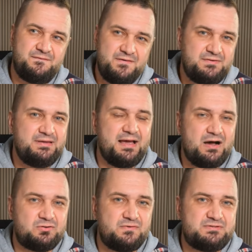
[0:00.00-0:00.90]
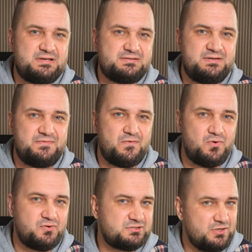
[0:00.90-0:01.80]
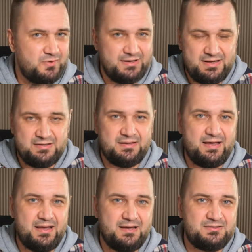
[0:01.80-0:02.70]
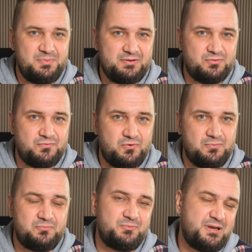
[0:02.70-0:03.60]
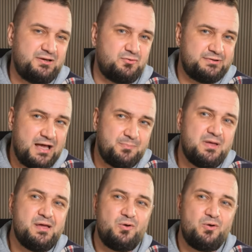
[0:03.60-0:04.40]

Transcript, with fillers: 50 out of 64, so again, I had plenty of volume remaining on tap.